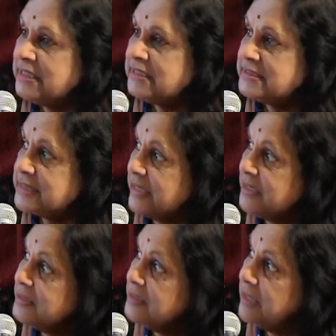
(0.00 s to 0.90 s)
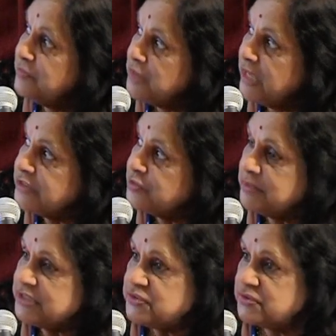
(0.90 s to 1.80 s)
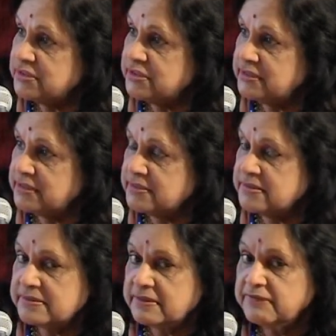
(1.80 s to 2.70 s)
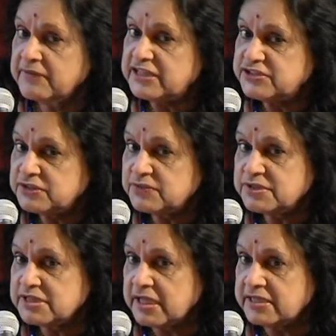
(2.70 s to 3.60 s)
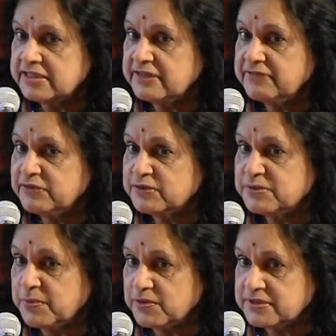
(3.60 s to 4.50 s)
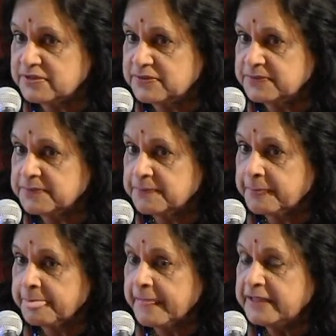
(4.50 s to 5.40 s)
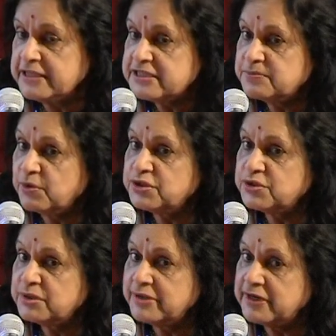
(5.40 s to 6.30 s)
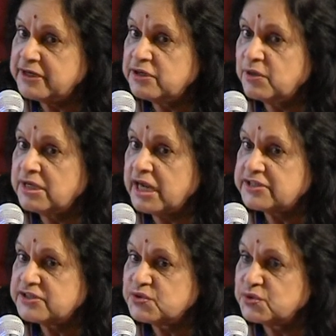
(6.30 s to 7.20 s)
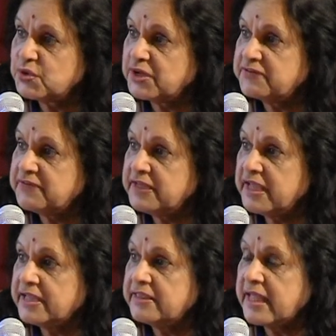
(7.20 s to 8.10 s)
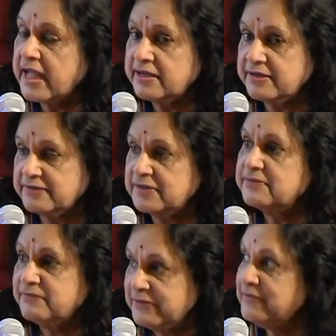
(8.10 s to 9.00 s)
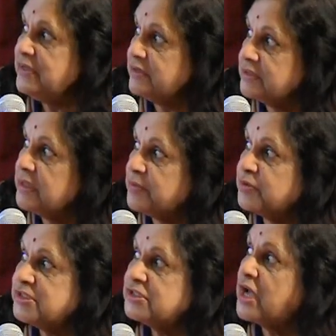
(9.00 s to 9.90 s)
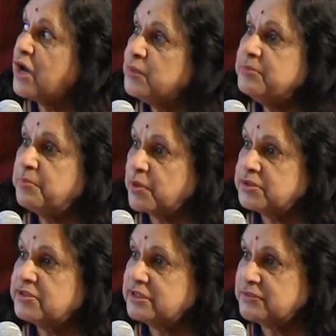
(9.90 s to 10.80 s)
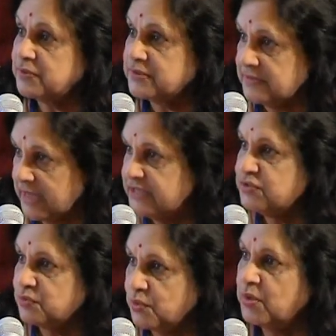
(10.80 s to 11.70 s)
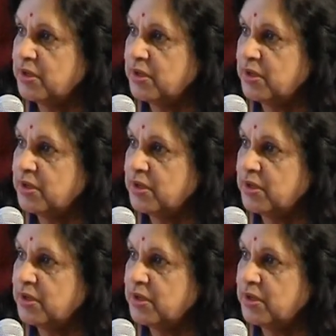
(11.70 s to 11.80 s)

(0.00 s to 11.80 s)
The second thing I would like to mention in this, if culture was done and if it was positive, this boy should have undergone ultrasonography at that level. We will learn about it, how important it was as you go